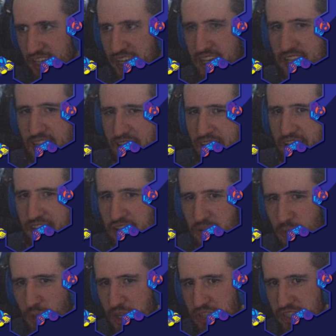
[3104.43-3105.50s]
and I like
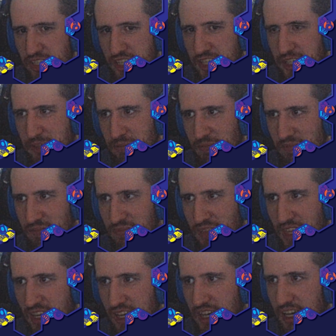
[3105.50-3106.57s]
watching him.
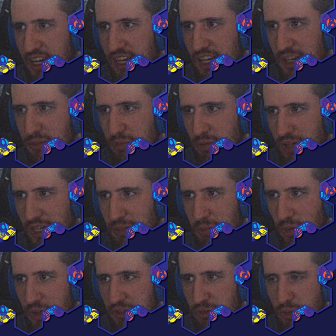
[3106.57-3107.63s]

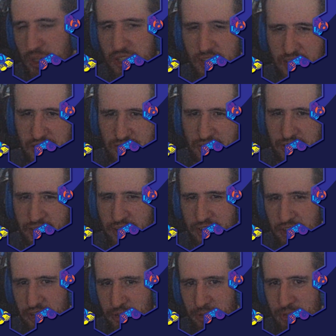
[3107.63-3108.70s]
Brainboy20 is another
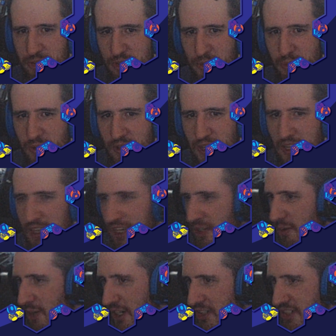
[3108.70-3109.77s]
YouTuber I like
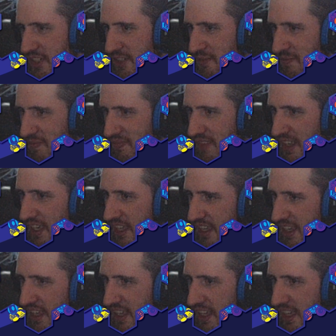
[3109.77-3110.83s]
watching.
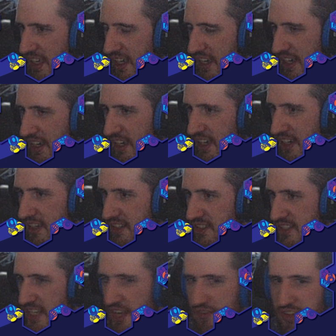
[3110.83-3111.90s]

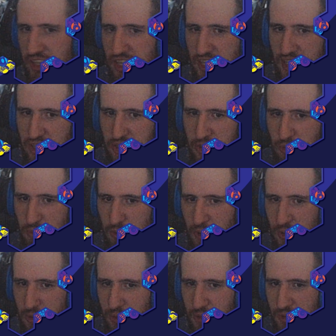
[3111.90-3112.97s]
Sevi
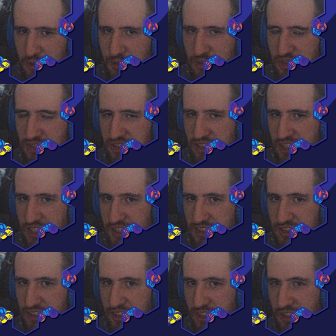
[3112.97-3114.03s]
Rose
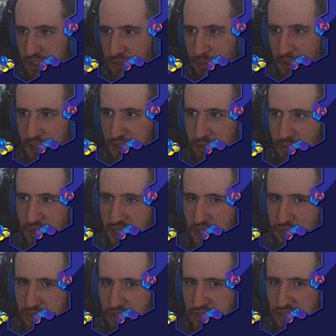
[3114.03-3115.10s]
is another one
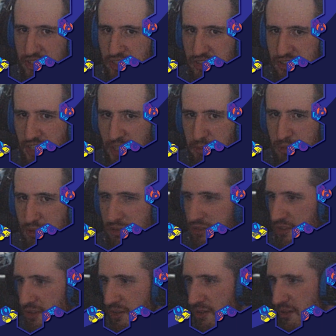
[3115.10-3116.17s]
whenever she's able
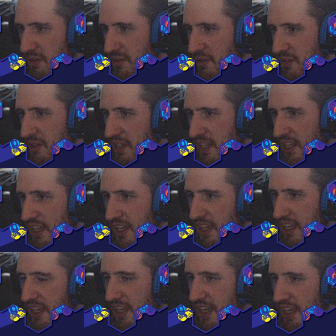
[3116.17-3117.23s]
to.
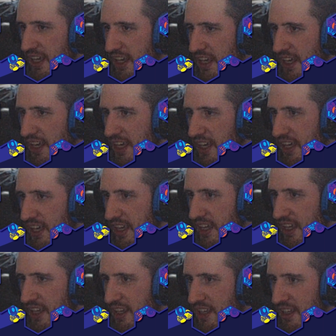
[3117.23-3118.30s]

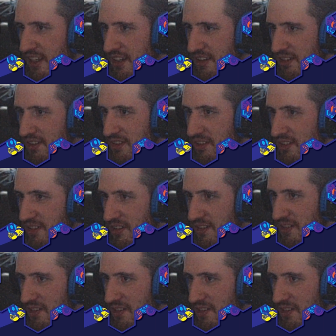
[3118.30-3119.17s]
And